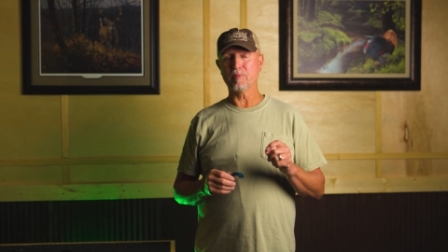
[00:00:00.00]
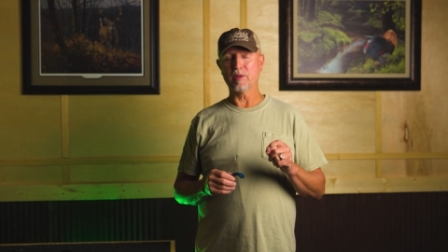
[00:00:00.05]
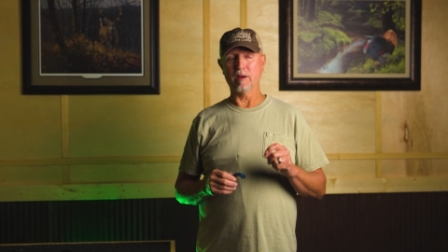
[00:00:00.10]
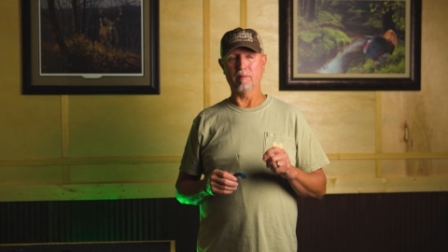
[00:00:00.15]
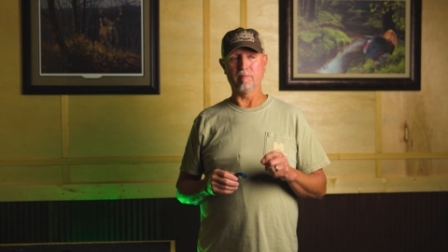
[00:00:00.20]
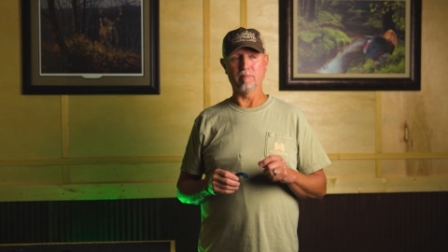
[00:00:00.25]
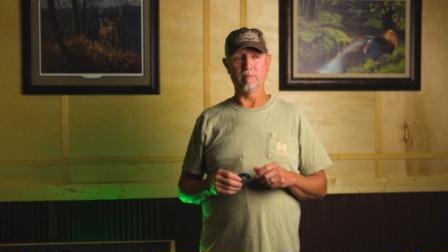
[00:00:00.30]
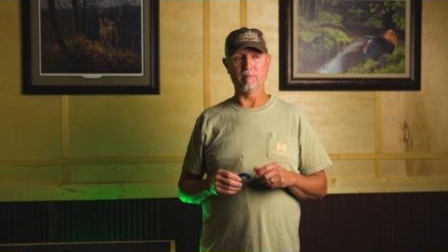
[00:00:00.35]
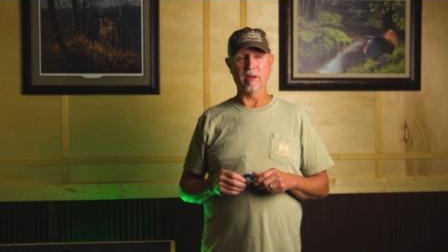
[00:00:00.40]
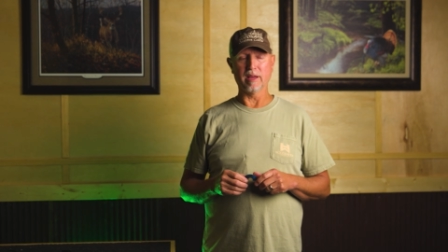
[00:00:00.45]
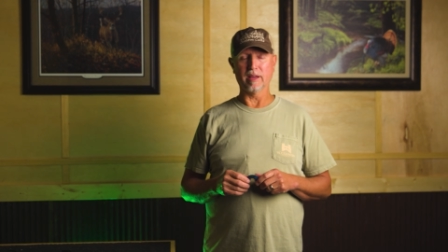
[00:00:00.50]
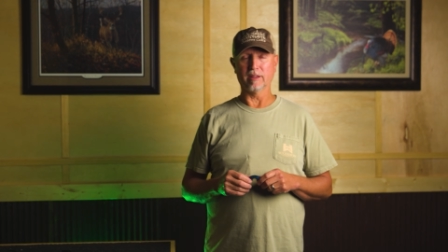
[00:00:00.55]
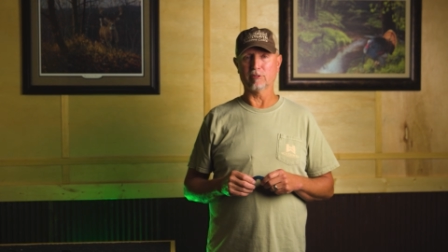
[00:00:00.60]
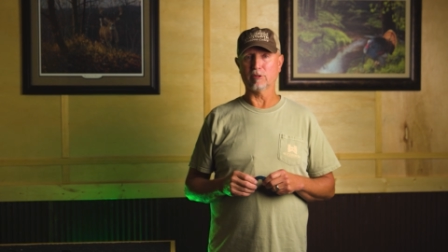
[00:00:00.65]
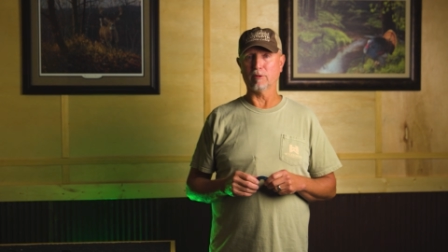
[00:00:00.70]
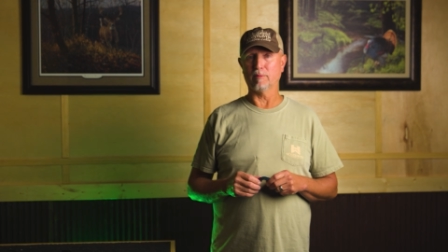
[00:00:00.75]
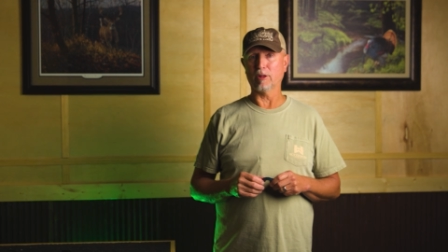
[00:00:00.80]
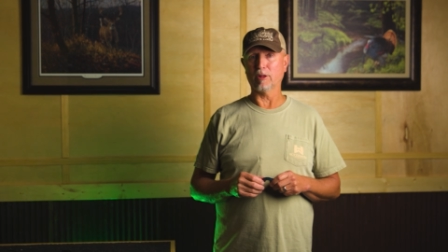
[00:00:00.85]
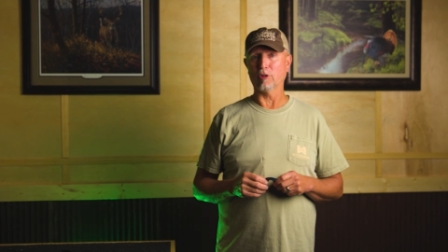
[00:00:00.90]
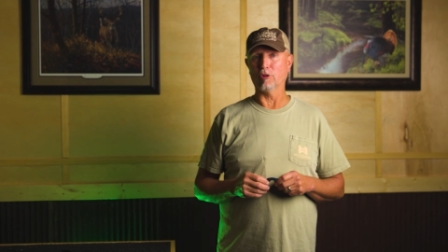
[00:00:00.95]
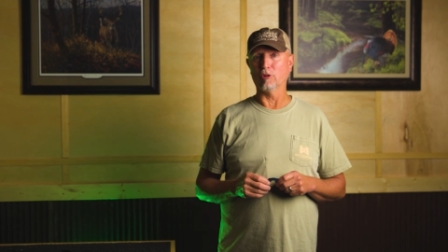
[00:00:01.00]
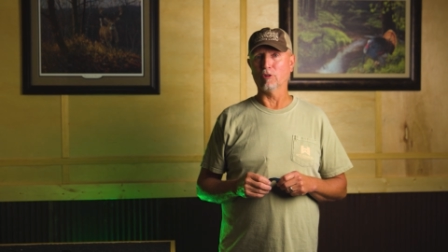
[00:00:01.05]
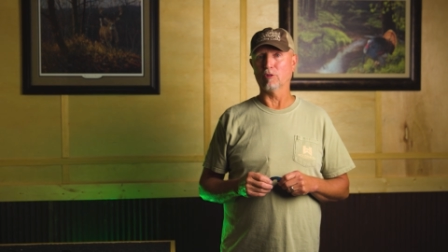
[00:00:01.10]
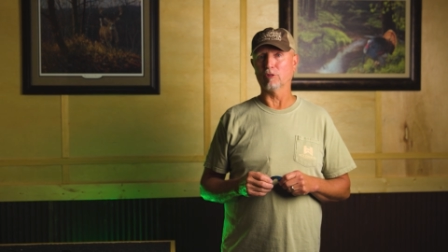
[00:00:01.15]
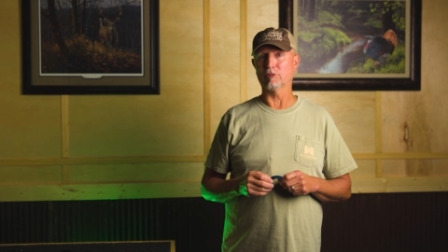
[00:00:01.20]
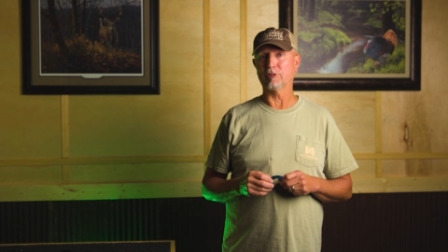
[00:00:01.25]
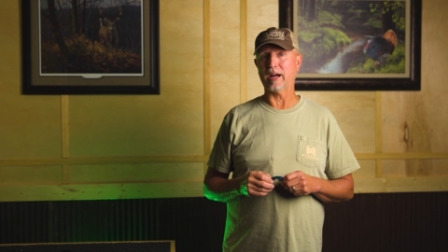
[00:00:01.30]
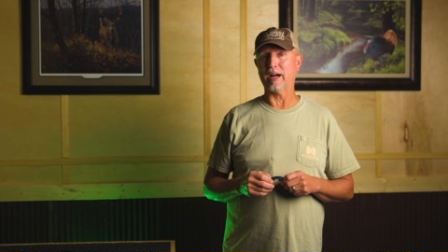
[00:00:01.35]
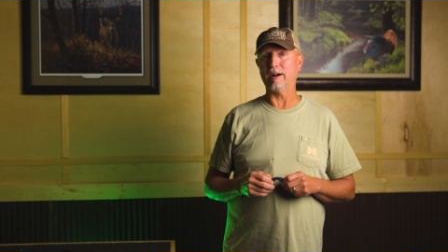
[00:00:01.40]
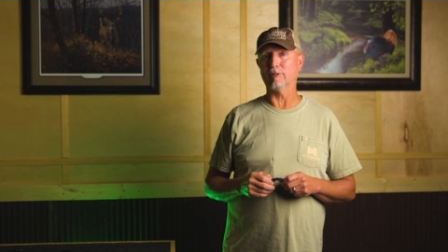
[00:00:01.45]
and some other little
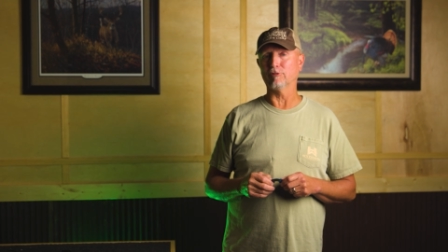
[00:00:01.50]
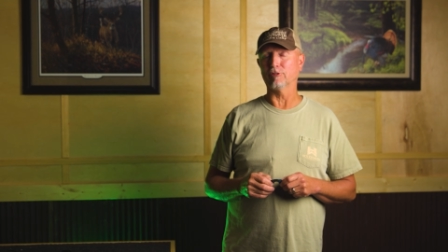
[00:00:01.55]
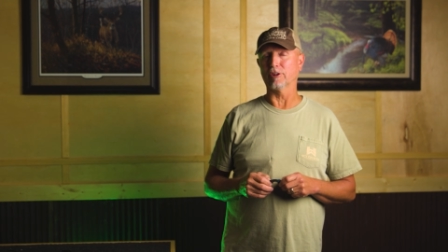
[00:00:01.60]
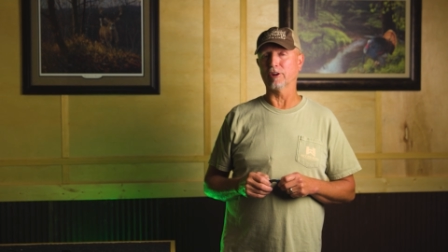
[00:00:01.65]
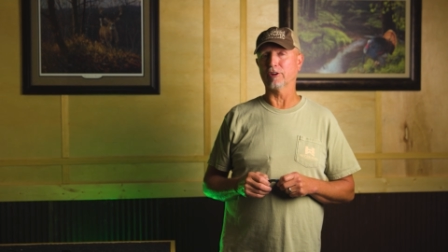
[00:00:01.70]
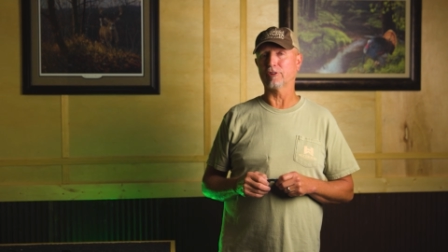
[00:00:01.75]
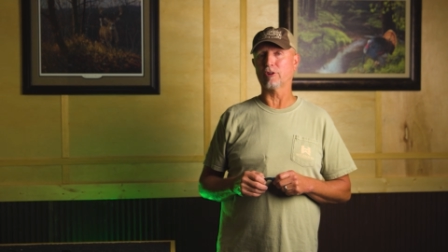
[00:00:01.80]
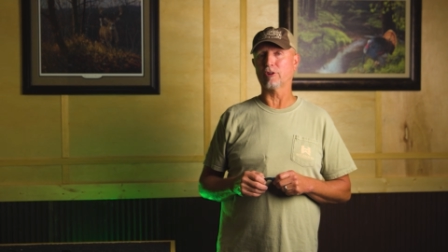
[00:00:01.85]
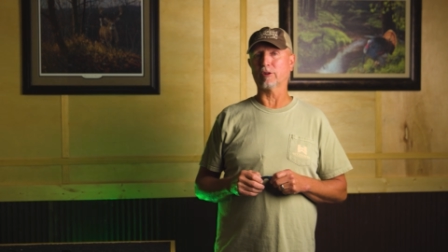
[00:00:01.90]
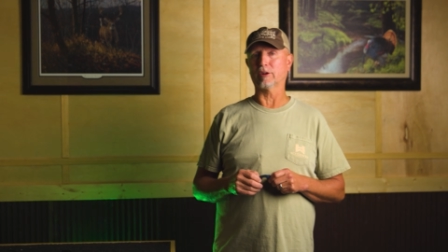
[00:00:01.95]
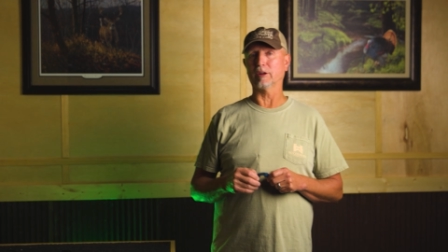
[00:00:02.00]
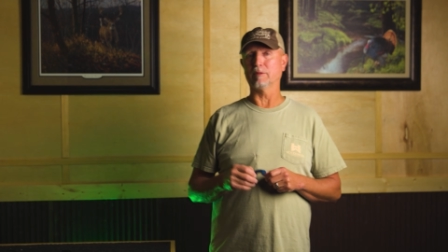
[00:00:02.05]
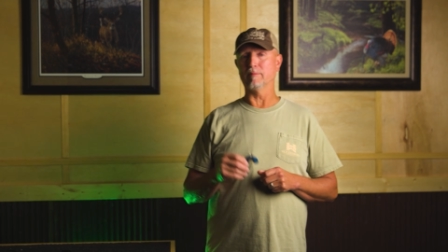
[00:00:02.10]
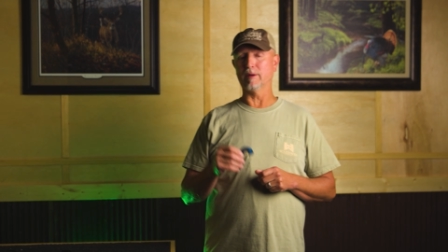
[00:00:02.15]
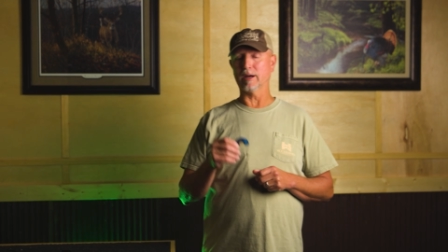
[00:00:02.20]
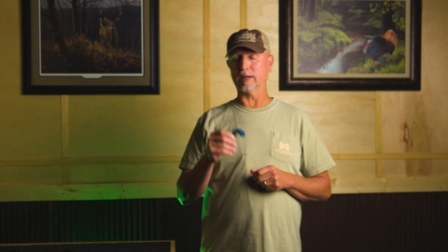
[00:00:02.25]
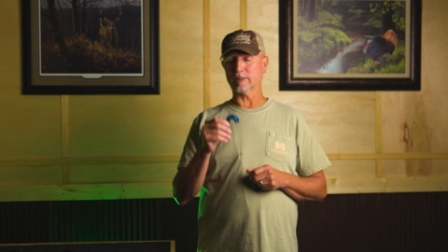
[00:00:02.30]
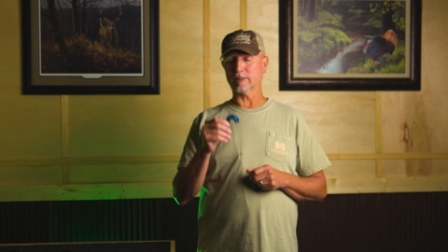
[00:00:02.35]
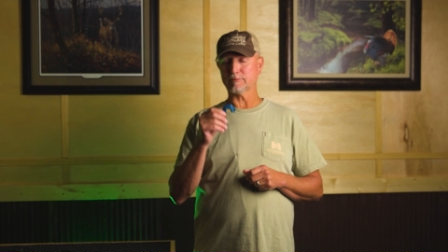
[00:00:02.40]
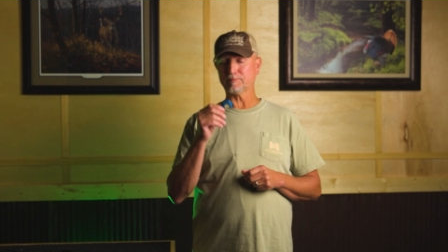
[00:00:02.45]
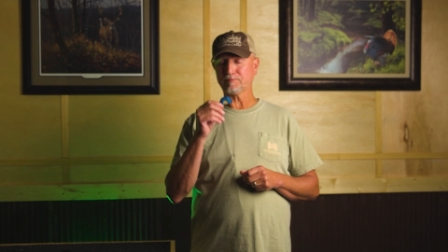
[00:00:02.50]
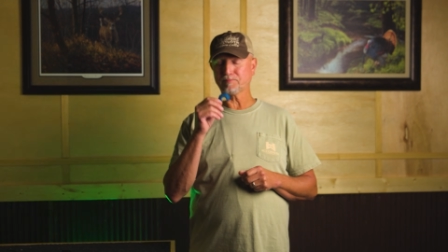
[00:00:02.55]
sounds that a turkey makes.